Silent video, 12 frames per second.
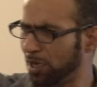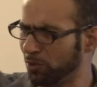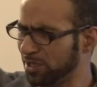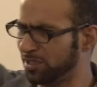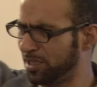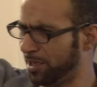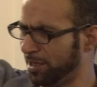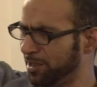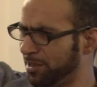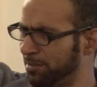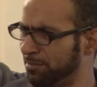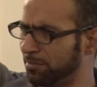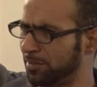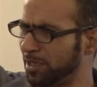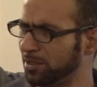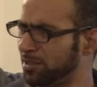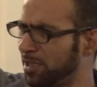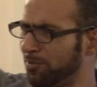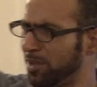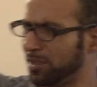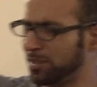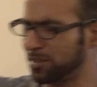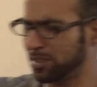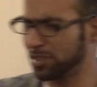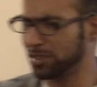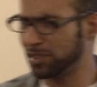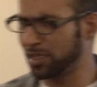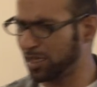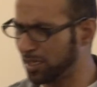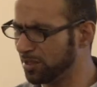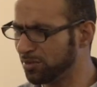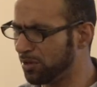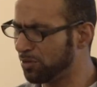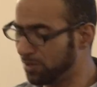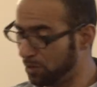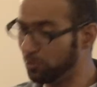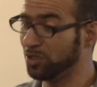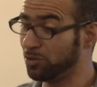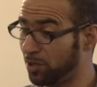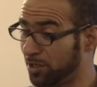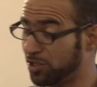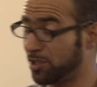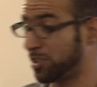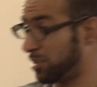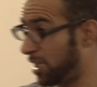I was there, and someone said like, I went to a church.